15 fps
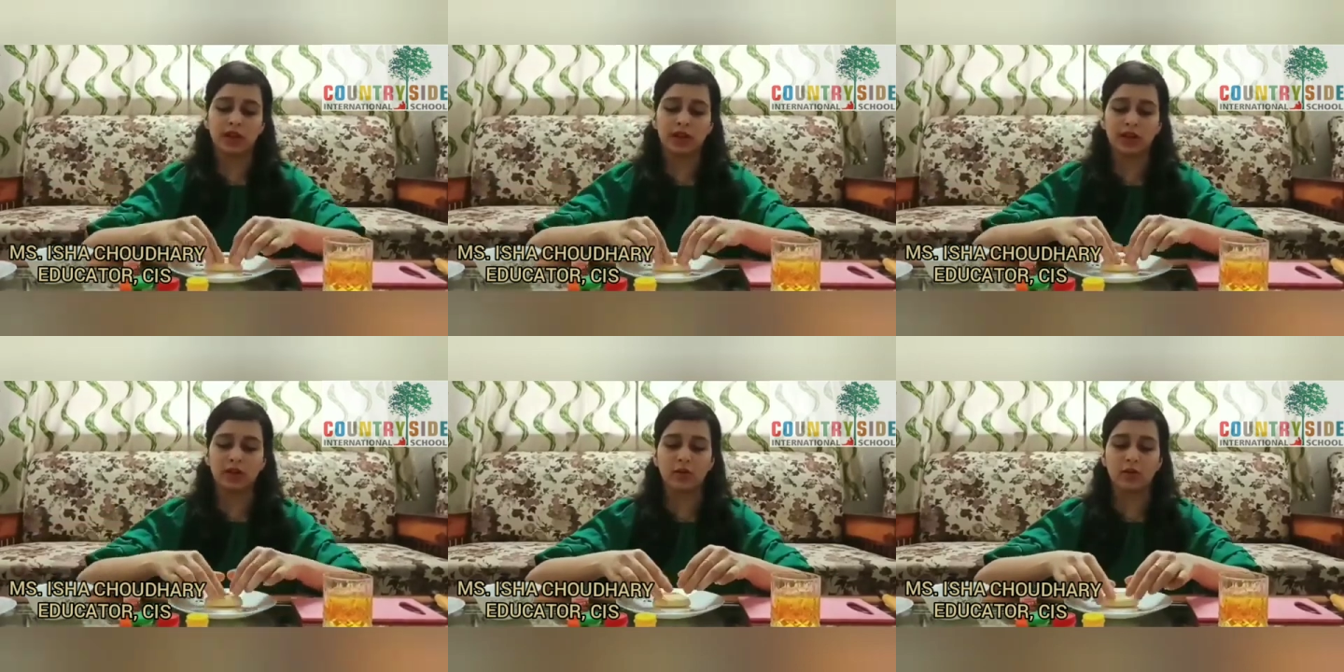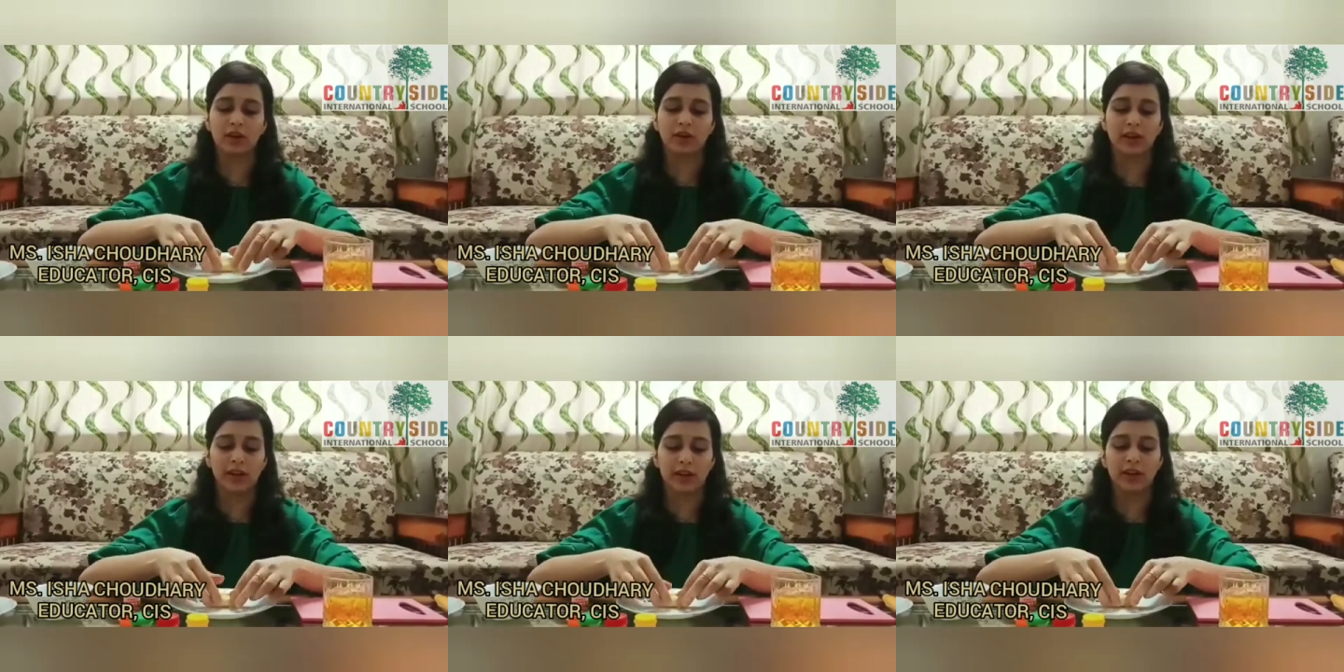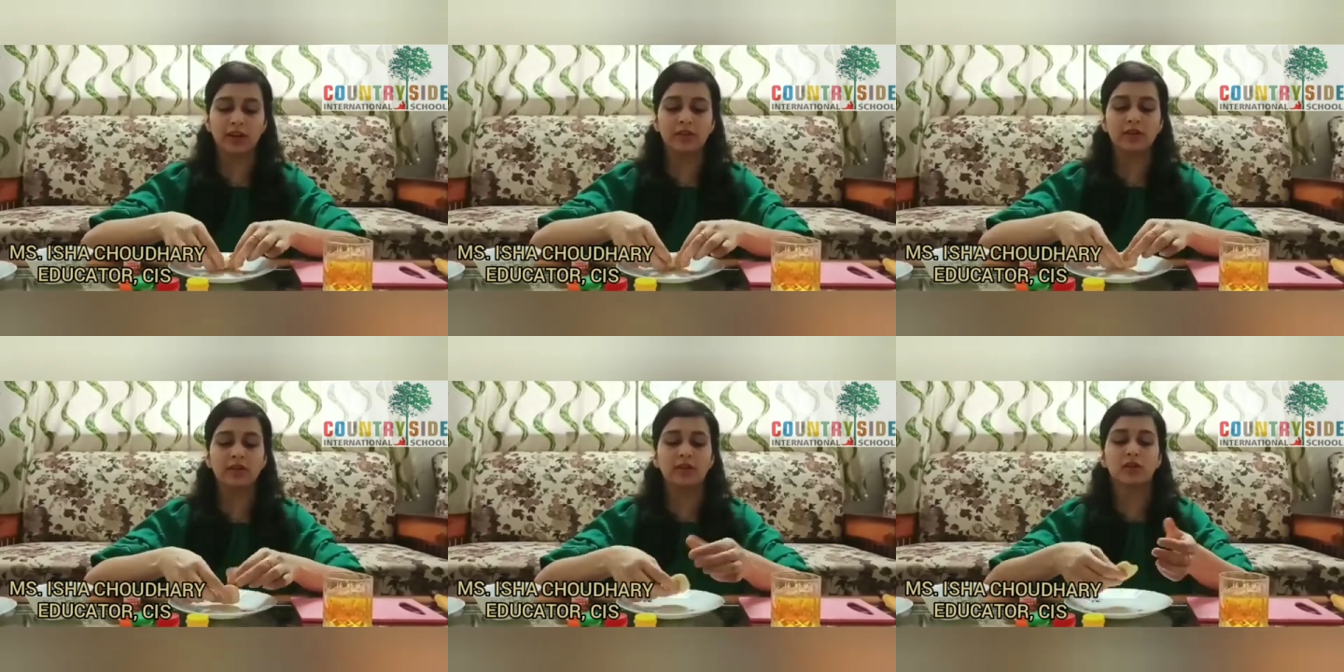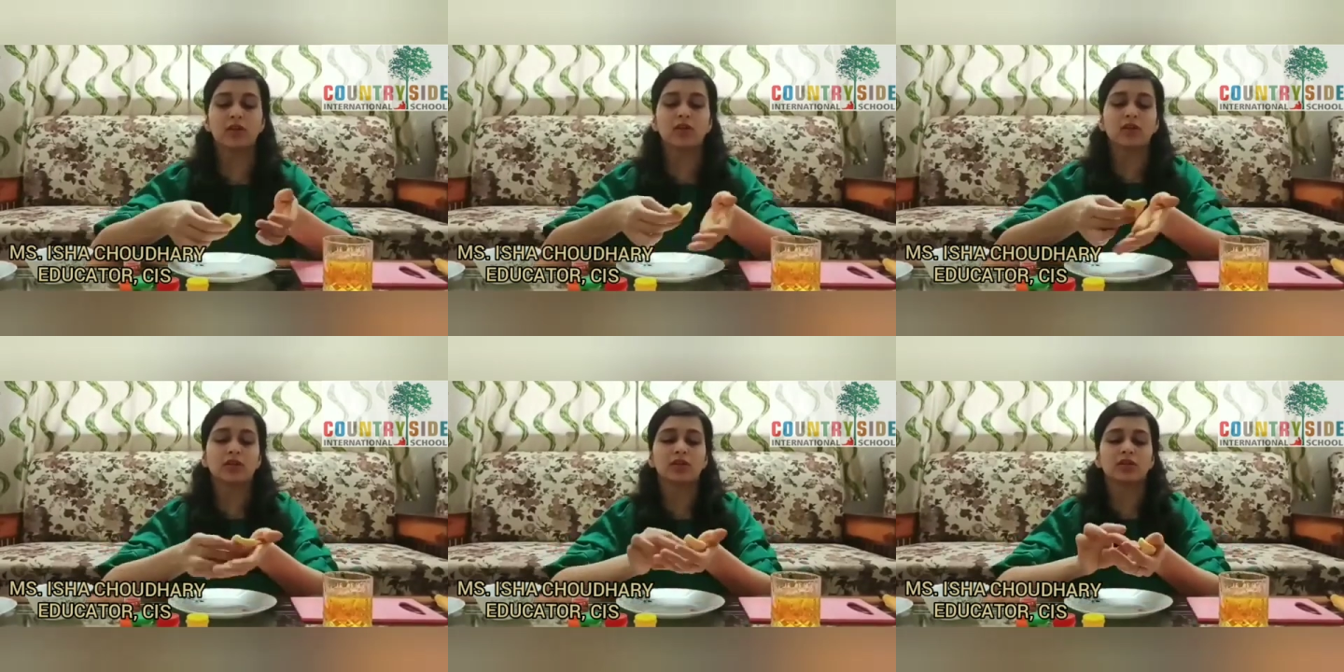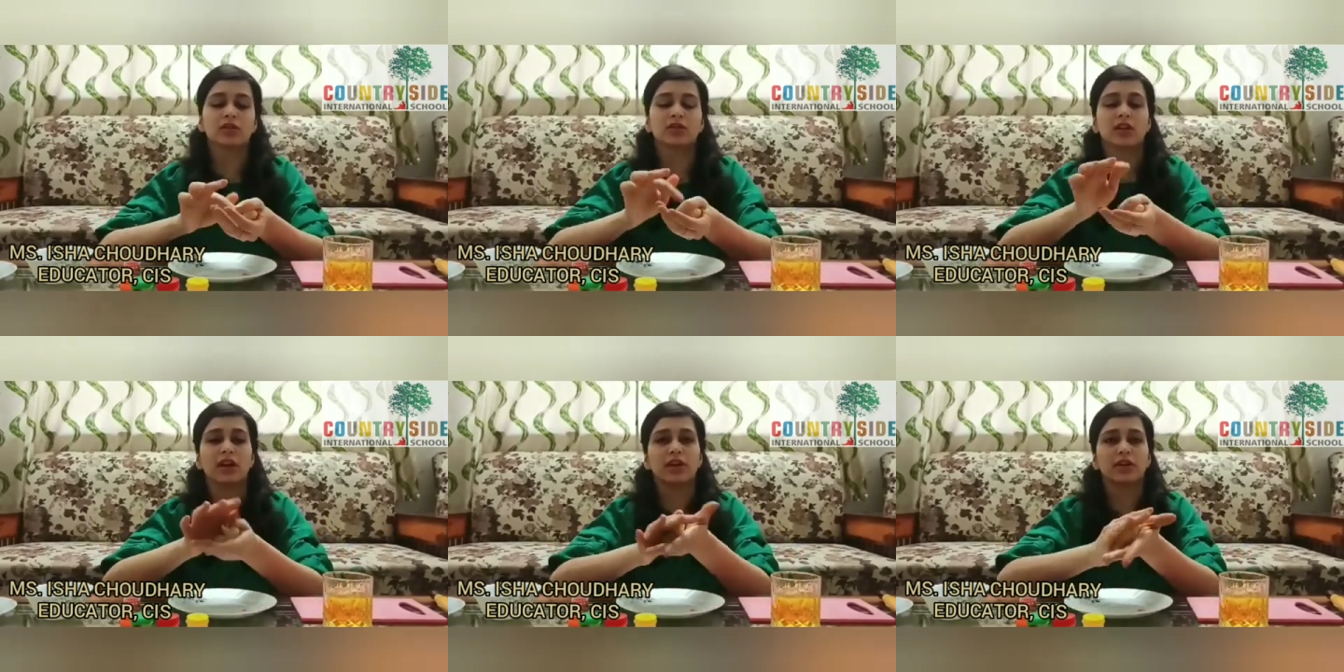And now again
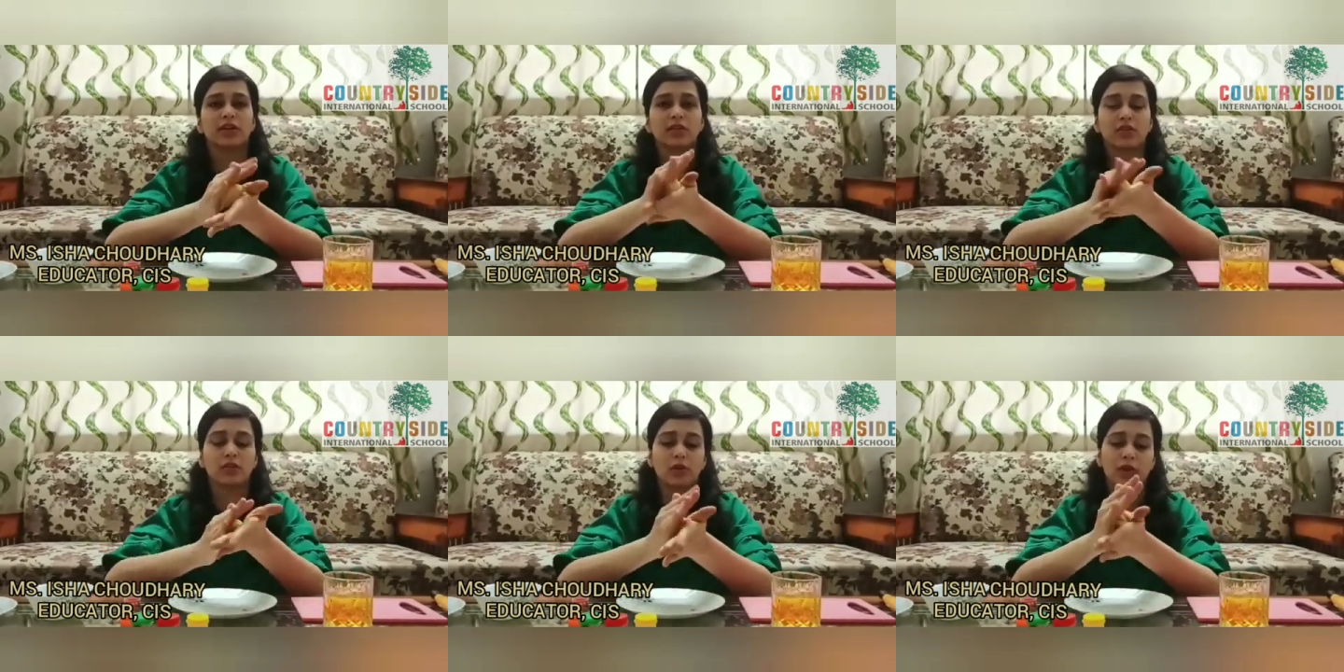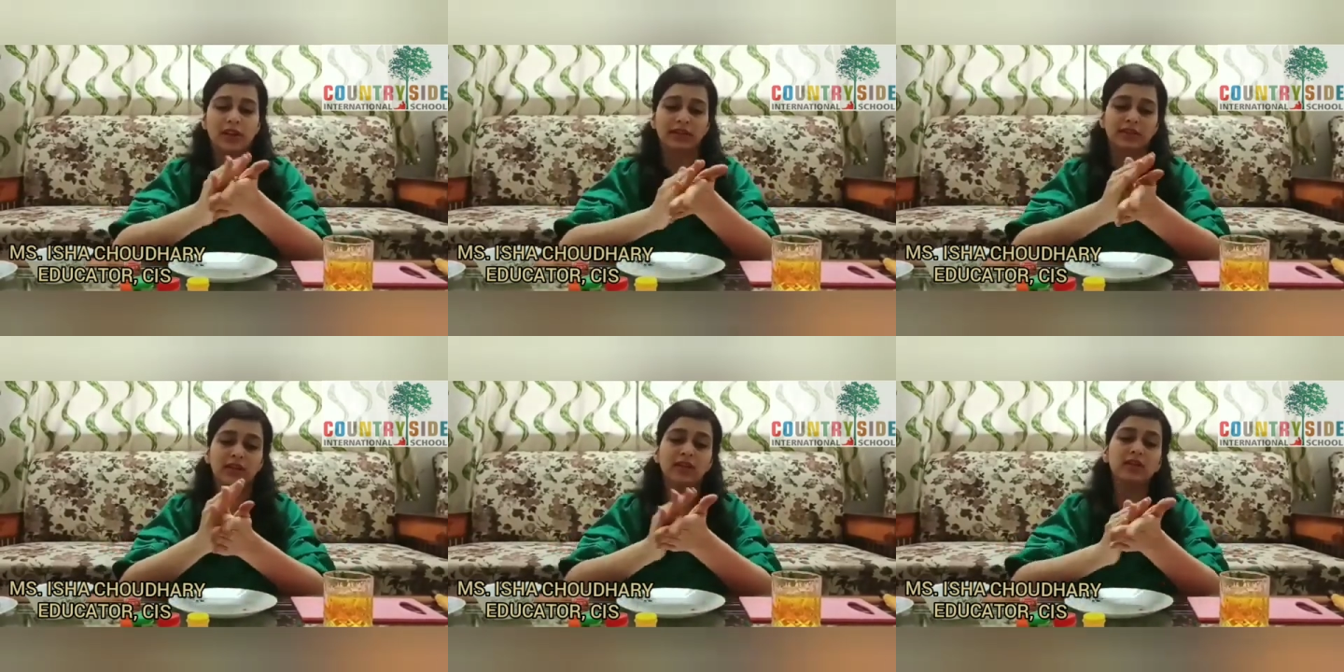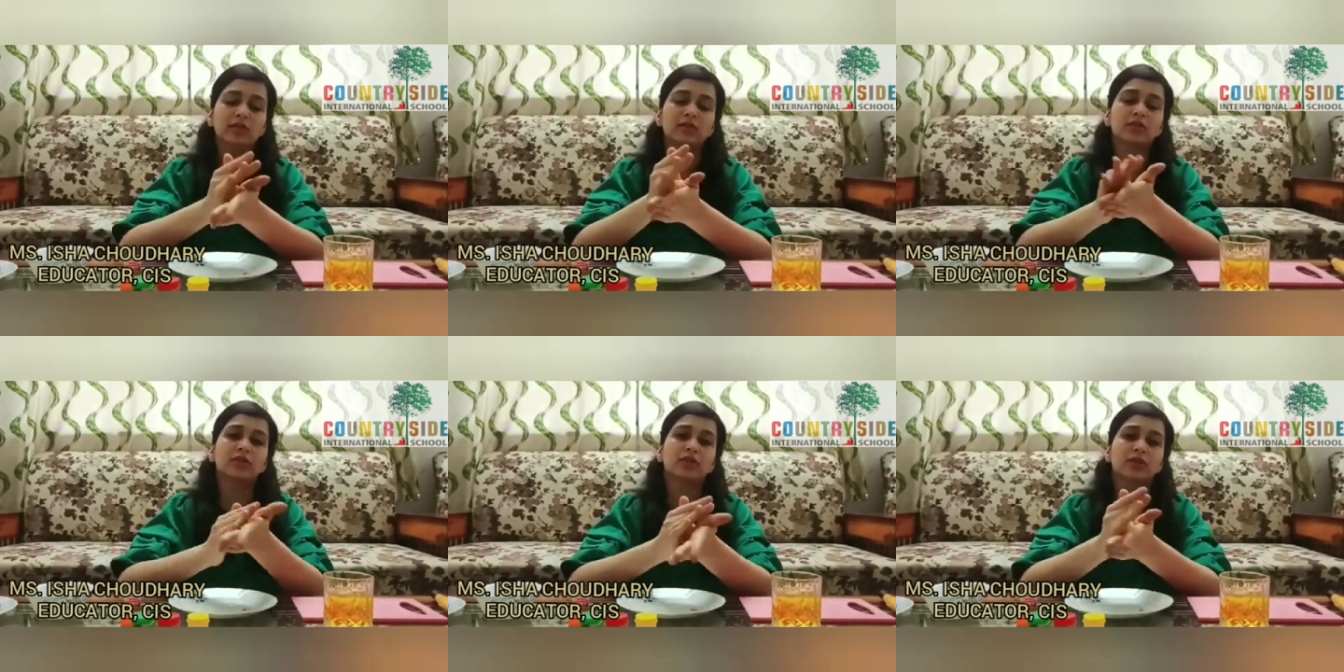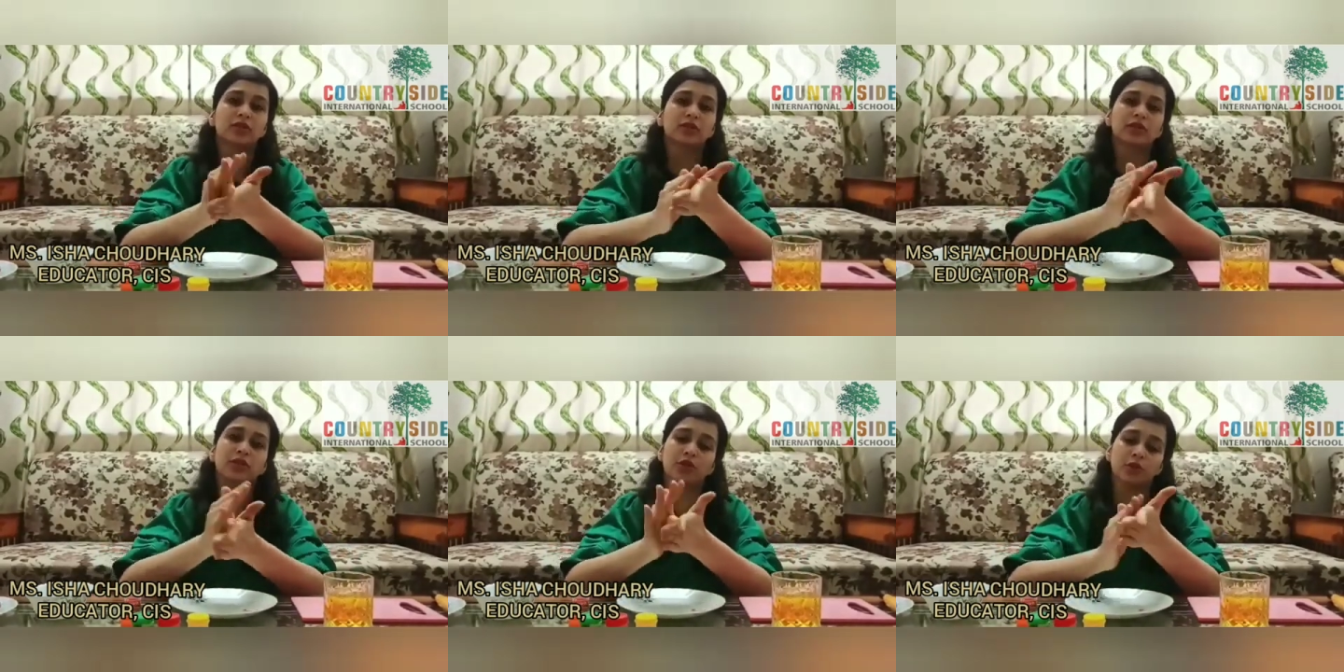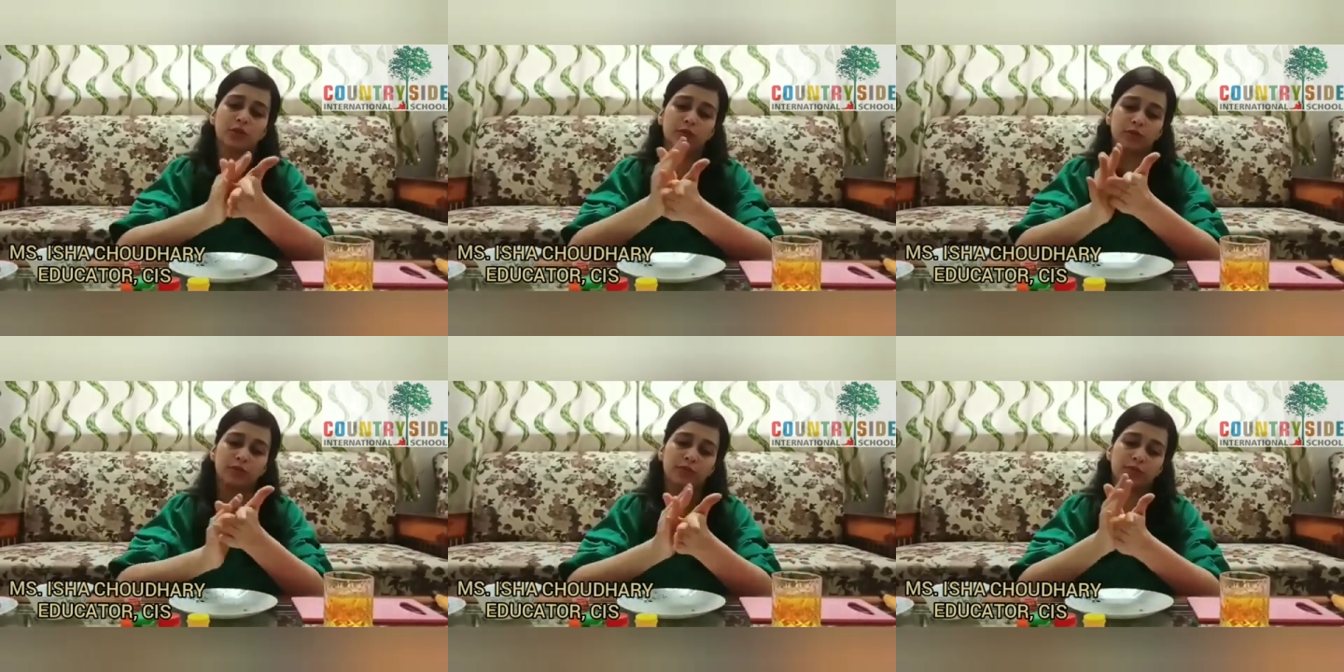start rolling the
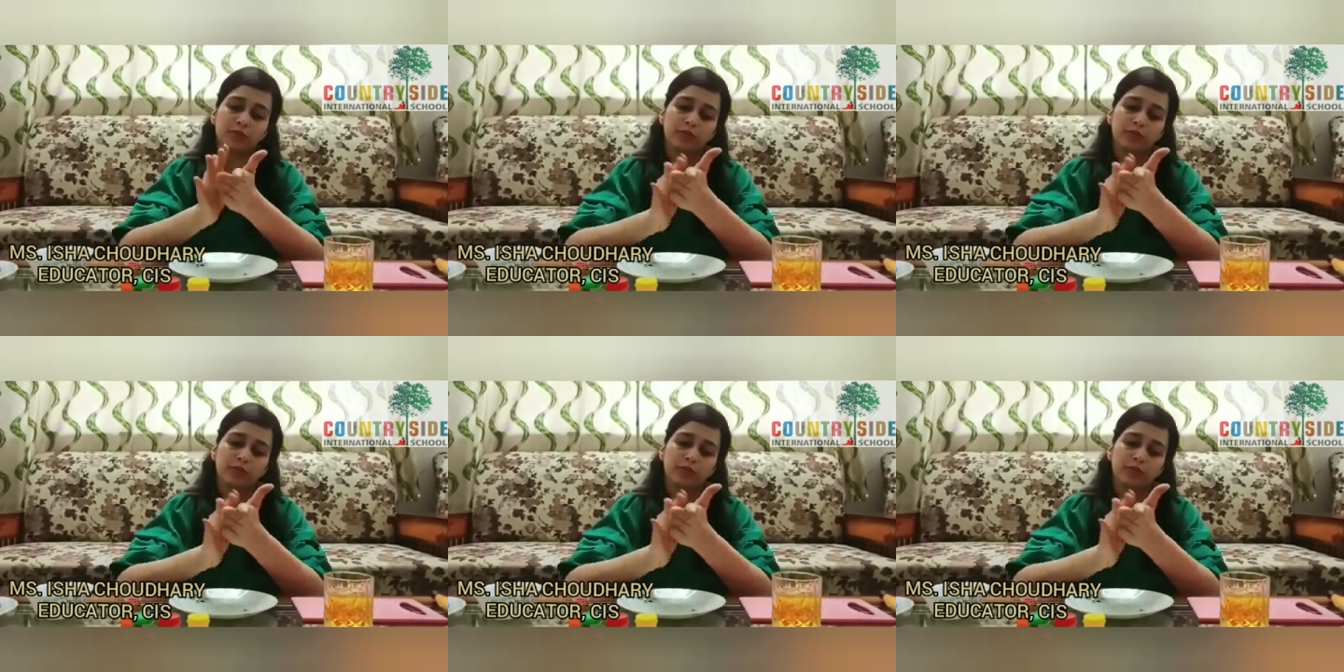dough.